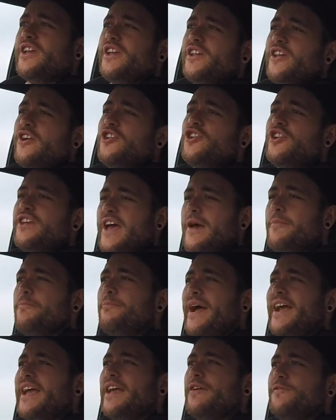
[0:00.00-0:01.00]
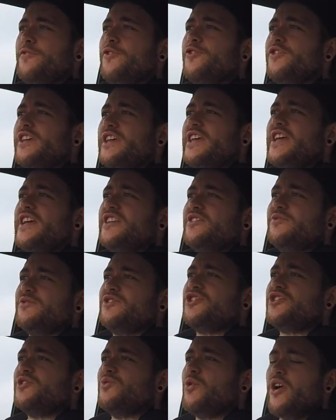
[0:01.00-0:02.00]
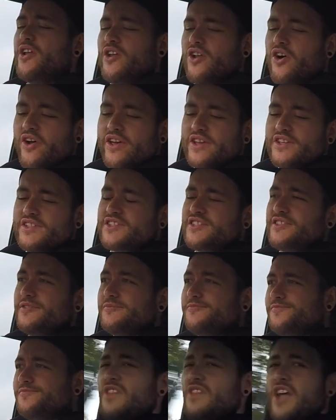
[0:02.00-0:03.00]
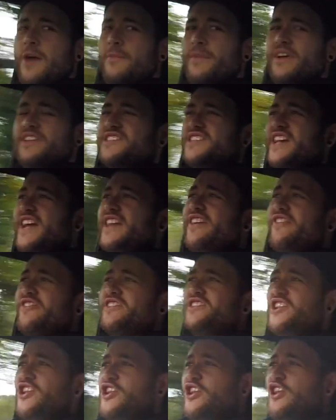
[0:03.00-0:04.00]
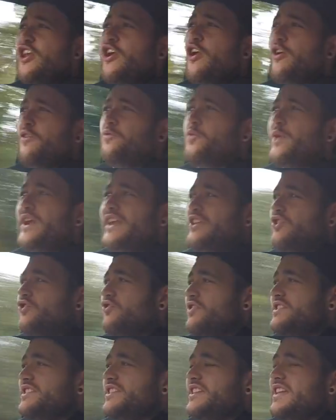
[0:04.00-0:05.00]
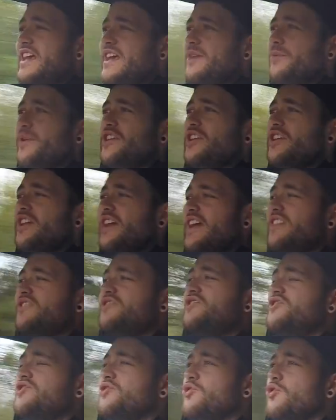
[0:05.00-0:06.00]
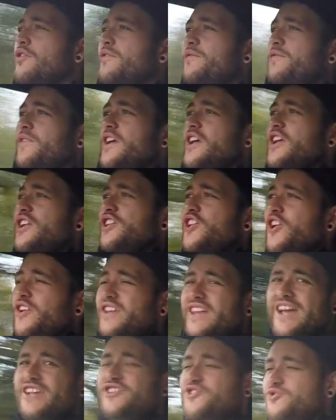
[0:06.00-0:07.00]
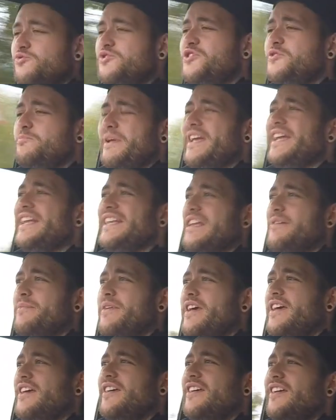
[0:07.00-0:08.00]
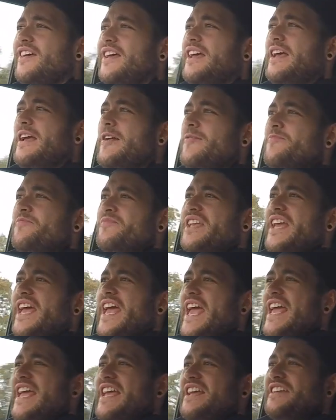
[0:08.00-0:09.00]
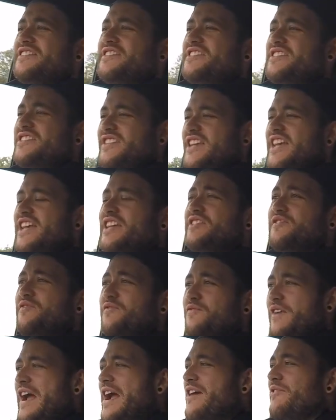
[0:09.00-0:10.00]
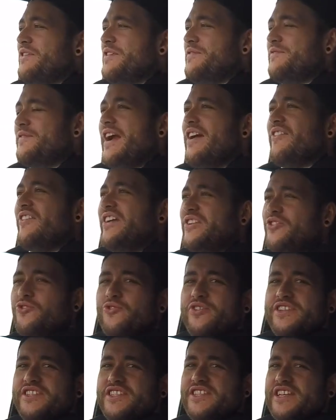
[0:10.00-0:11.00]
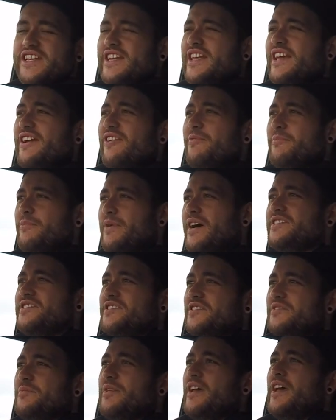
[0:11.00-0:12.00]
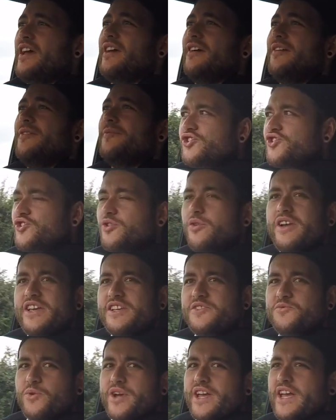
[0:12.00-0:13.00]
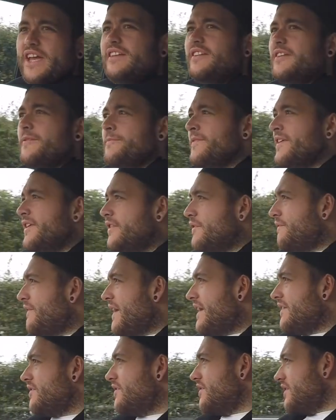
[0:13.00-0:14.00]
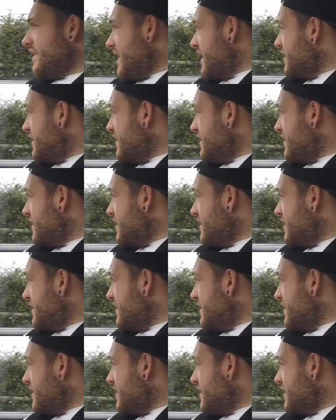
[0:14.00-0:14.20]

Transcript: you know, you can bang it through the gears, which is quite nice. I must say there is a lot of wind noise in here. When you get to sort of, you know, national speed limit, it's very, very noisy in here, I must admit. Do you know what is weird? The fact that the